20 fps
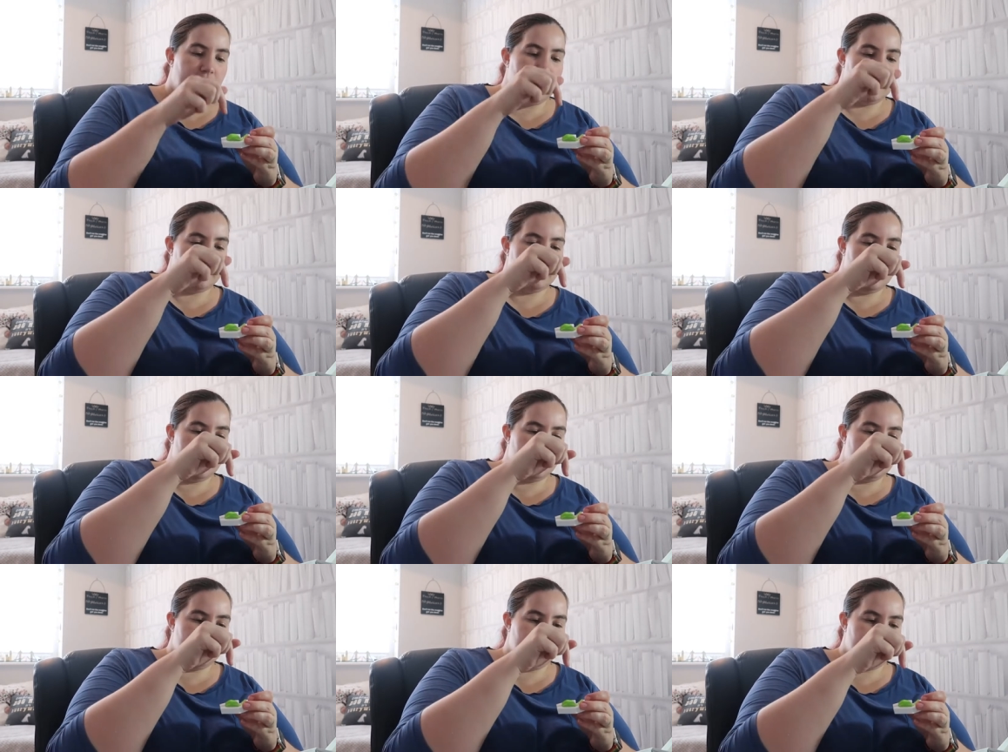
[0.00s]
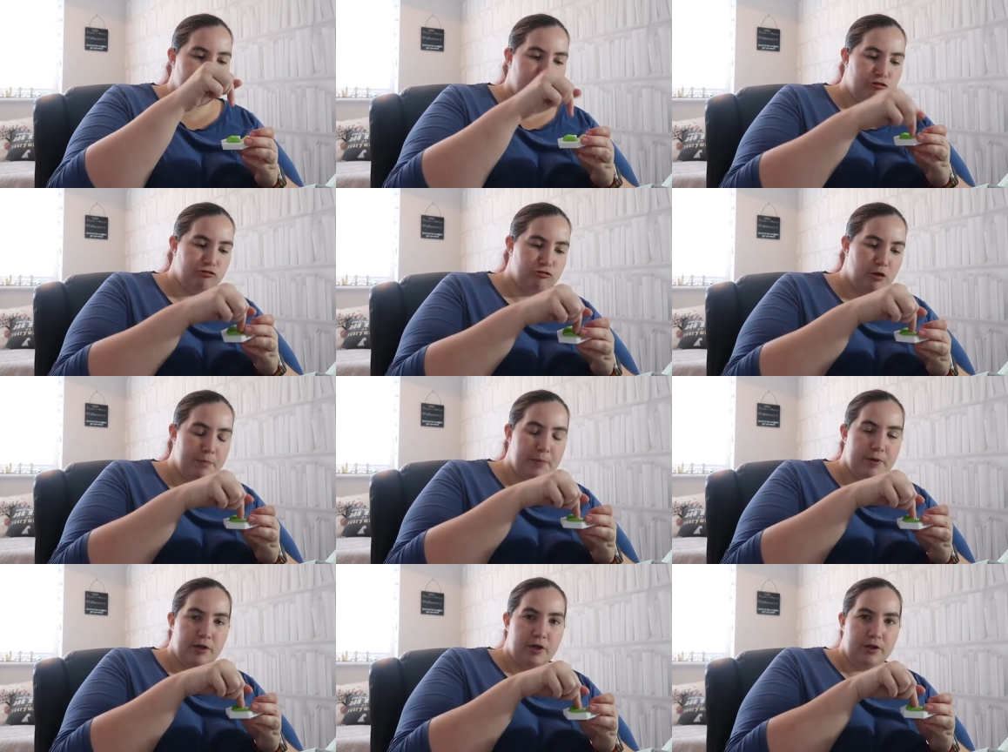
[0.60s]
and then
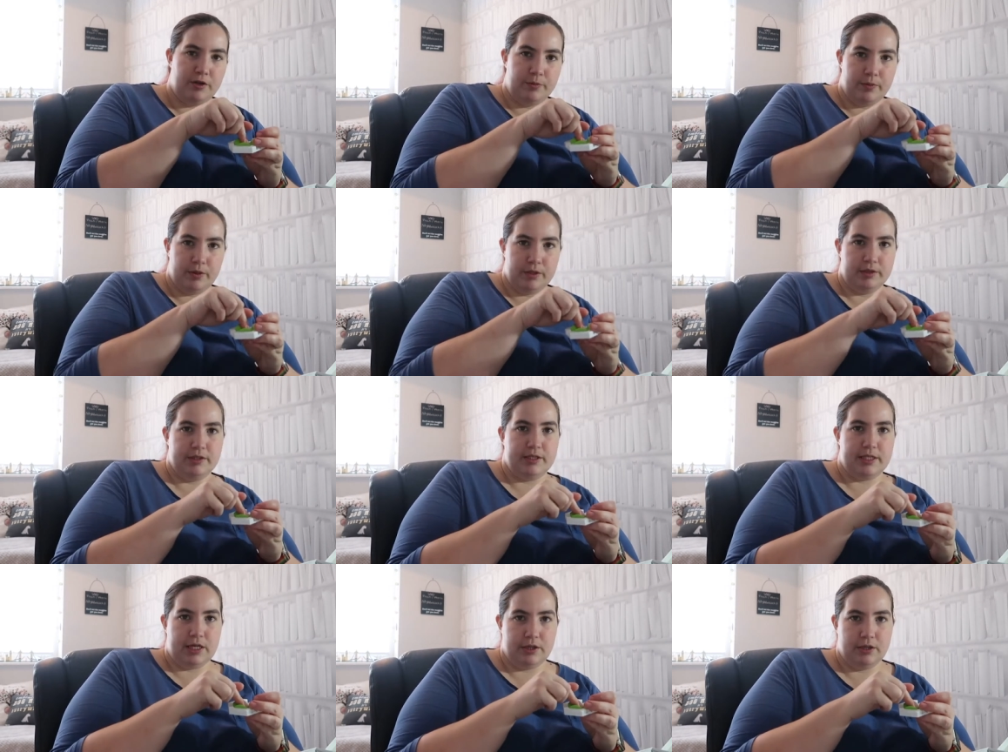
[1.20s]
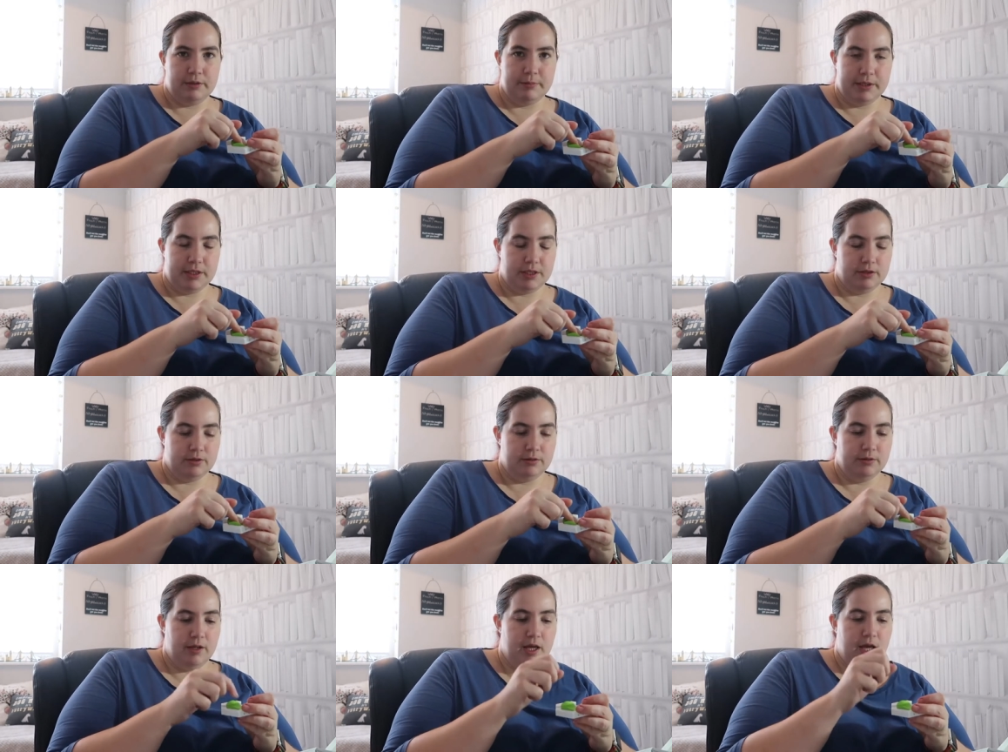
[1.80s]
drop another one down the
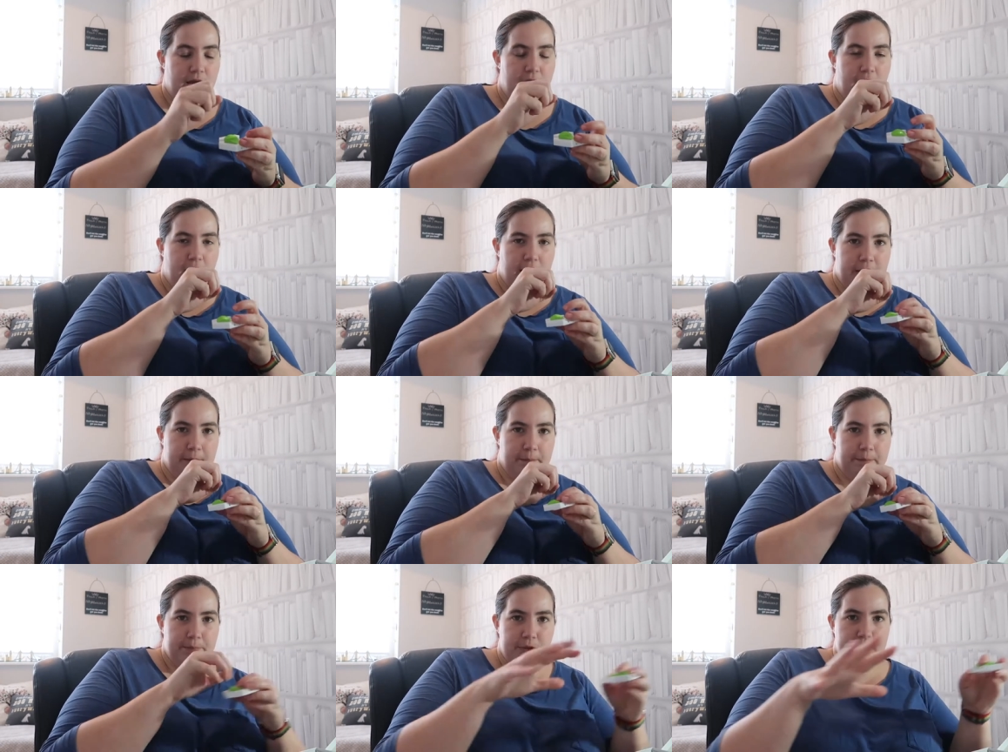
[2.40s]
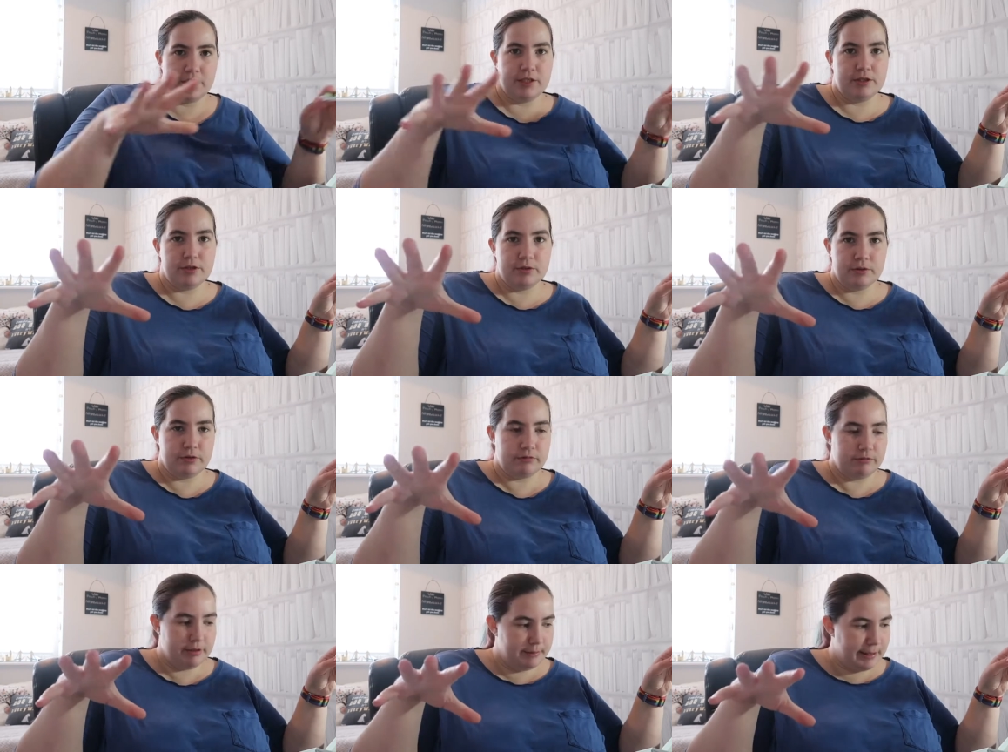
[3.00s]
middle and it pushes
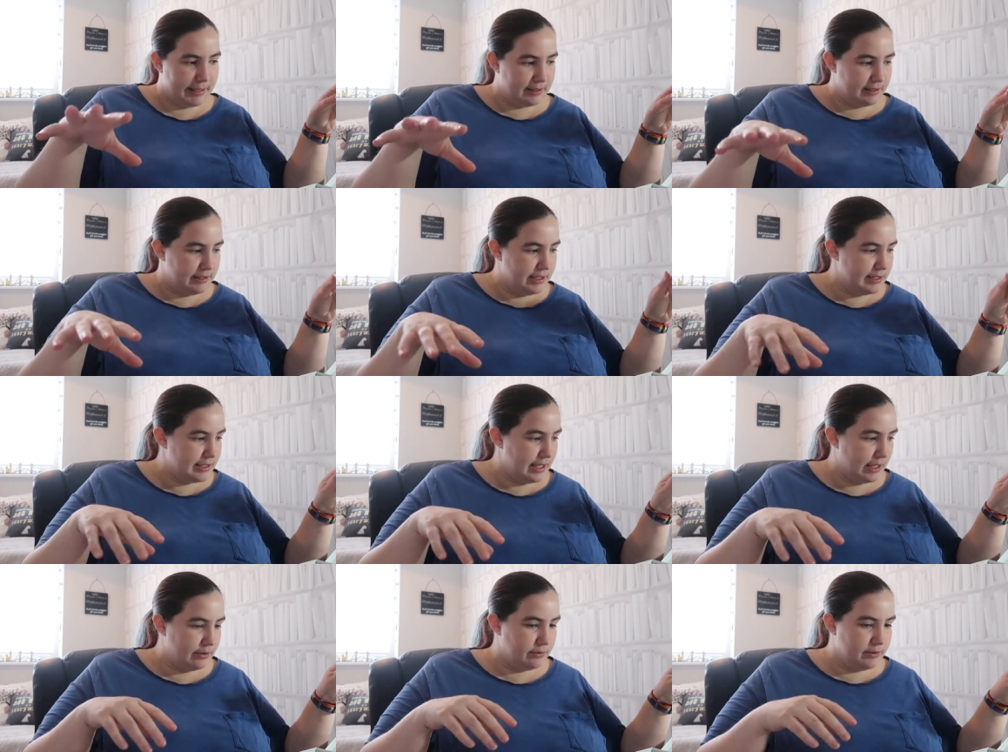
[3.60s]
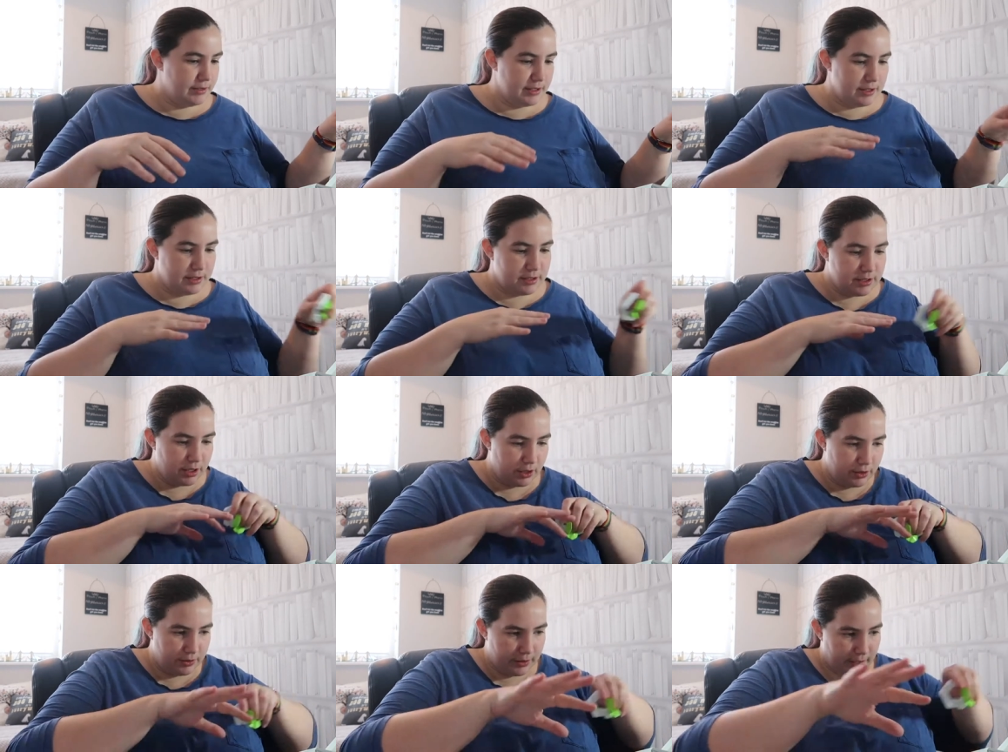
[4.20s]
all three magnets out
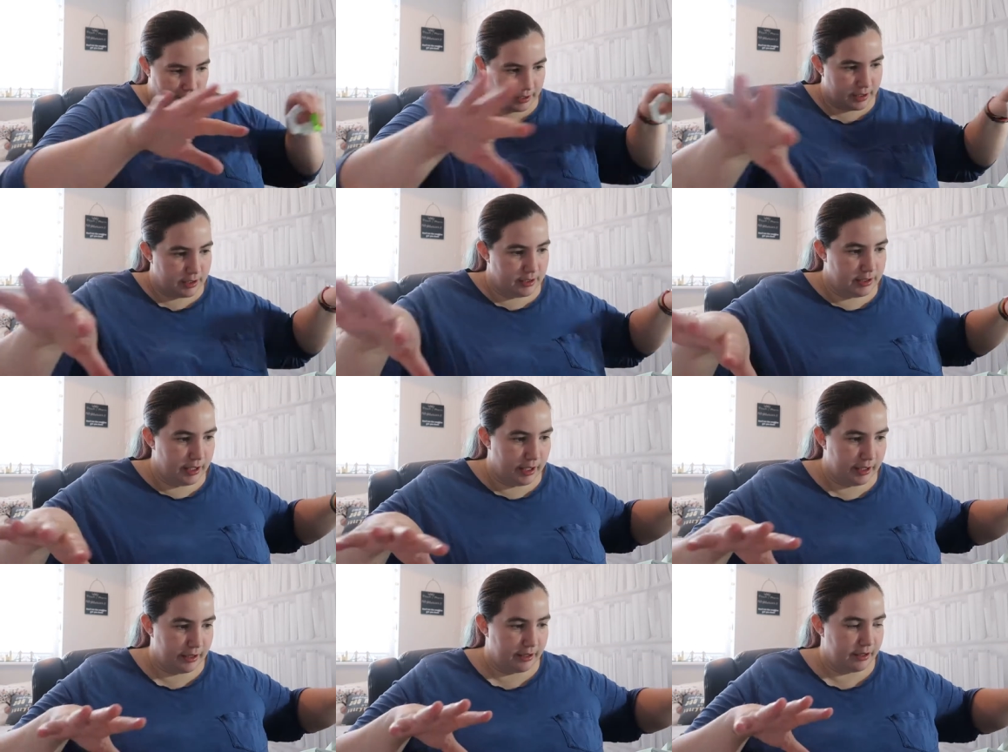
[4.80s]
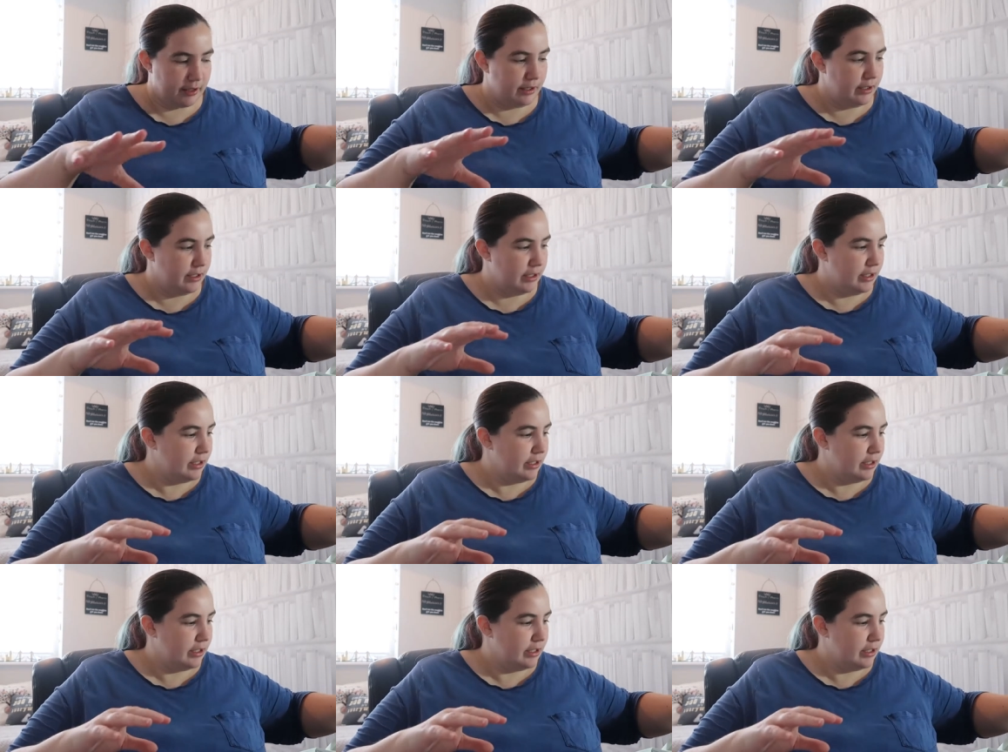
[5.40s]
so they can like